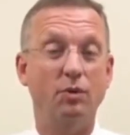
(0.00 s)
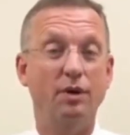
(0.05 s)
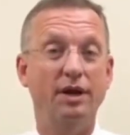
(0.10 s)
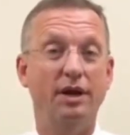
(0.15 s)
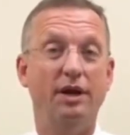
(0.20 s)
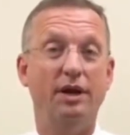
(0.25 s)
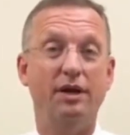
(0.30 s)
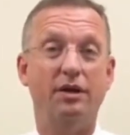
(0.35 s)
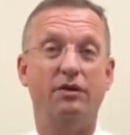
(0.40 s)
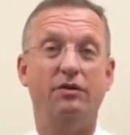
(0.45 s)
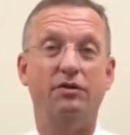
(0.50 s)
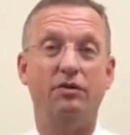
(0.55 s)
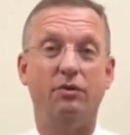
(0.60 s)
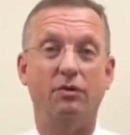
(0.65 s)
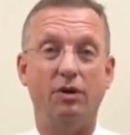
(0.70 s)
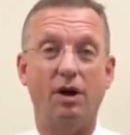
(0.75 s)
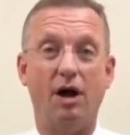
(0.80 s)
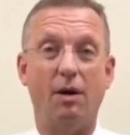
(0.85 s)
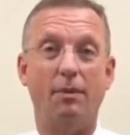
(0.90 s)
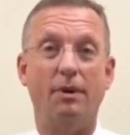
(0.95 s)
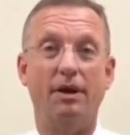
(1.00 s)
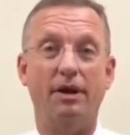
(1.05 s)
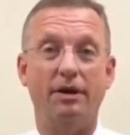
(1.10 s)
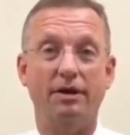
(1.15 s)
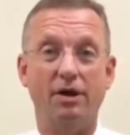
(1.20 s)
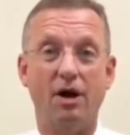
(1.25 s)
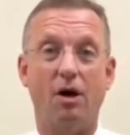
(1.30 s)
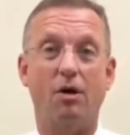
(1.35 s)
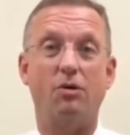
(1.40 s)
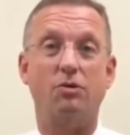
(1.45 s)
which we get to
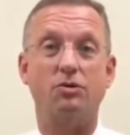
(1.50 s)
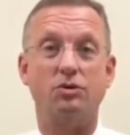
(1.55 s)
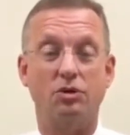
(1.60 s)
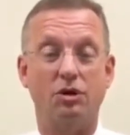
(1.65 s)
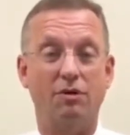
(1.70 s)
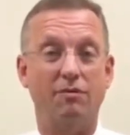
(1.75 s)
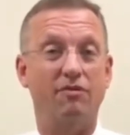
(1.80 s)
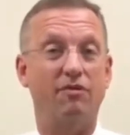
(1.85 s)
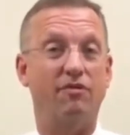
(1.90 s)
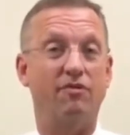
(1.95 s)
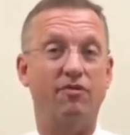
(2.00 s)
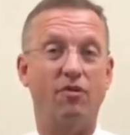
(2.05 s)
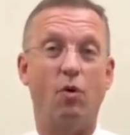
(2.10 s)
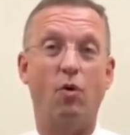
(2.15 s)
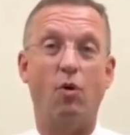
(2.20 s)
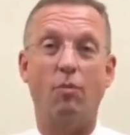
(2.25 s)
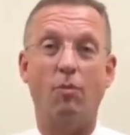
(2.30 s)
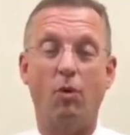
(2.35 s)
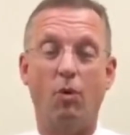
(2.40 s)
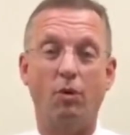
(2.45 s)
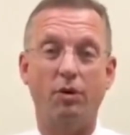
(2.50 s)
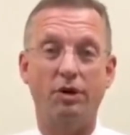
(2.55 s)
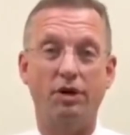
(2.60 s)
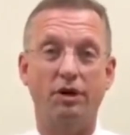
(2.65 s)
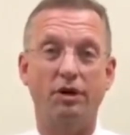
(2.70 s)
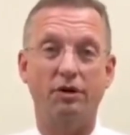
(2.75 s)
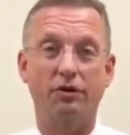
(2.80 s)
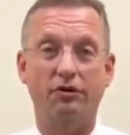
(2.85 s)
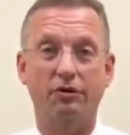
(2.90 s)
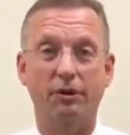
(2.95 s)
nominate Donald Trump for 4 more
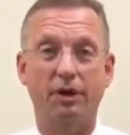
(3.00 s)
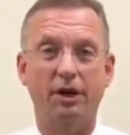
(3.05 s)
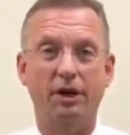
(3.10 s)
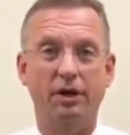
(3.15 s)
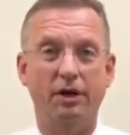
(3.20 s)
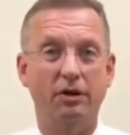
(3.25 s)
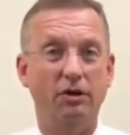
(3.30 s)
years.